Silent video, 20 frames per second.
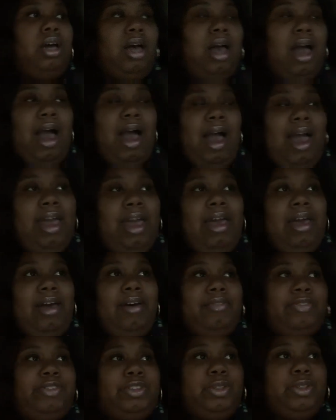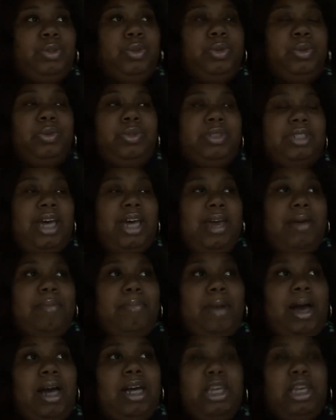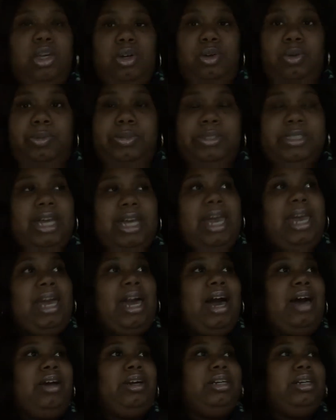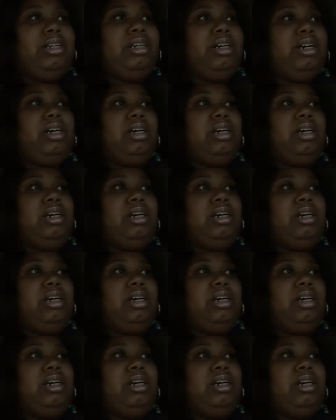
I have to take my cube steak out of the